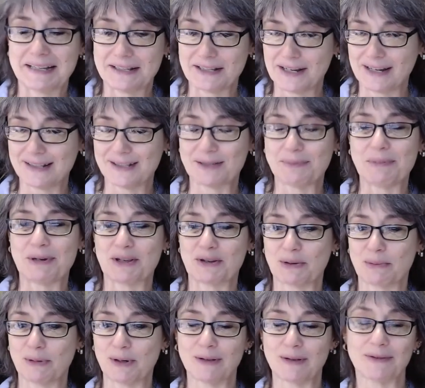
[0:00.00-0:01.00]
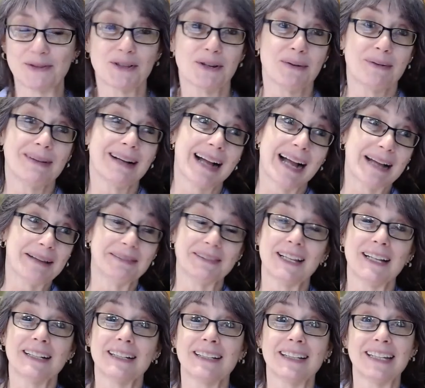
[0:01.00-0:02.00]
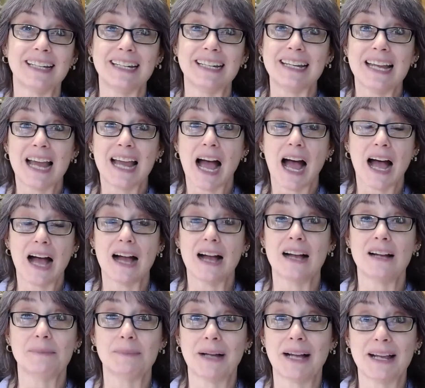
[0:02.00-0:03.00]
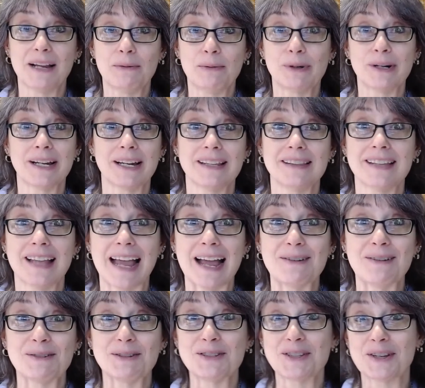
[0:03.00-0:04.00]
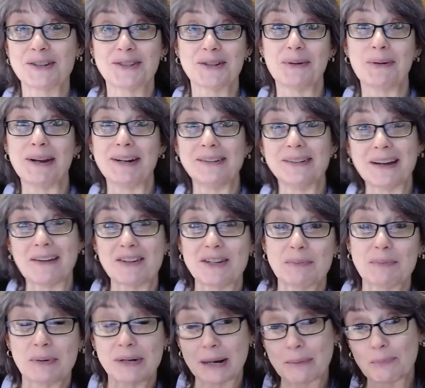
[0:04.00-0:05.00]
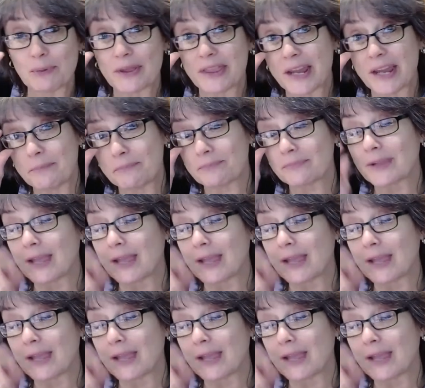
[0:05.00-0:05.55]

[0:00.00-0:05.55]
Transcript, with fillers: It's miserable. So uh, luckily, um, I work in the house, so, so I don't have to put up with it.